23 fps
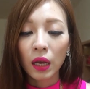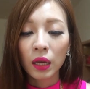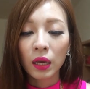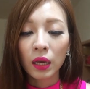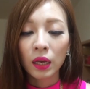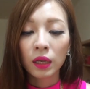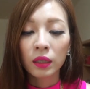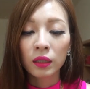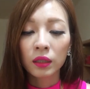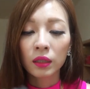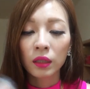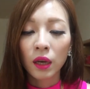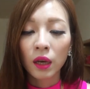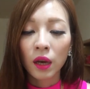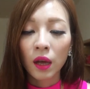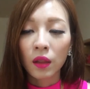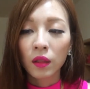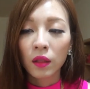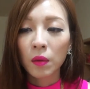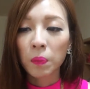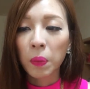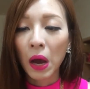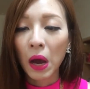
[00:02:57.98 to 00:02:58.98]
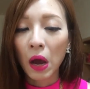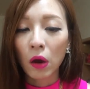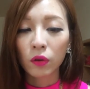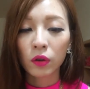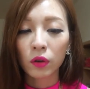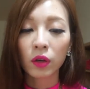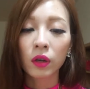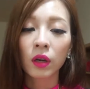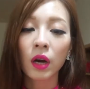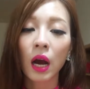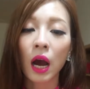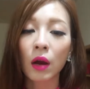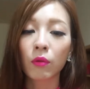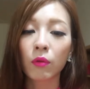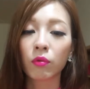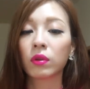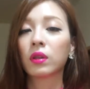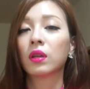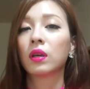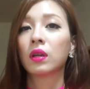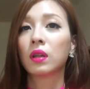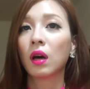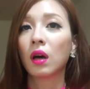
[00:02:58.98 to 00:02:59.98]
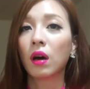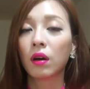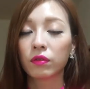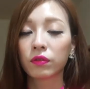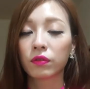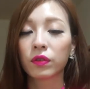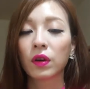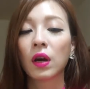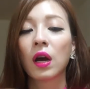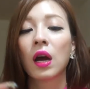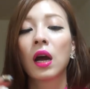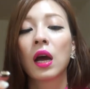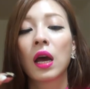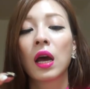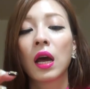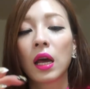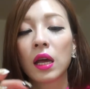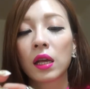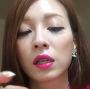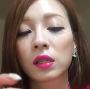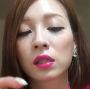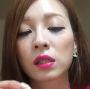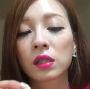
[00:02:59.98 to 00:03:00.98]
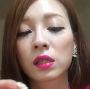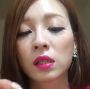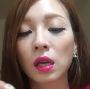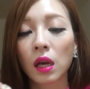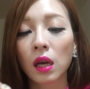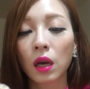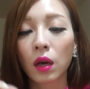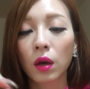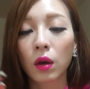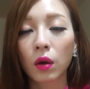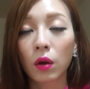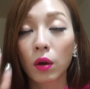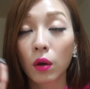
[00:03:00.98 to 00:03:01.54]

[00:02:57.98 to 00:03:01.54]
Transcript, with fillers: And the powder I really love. It's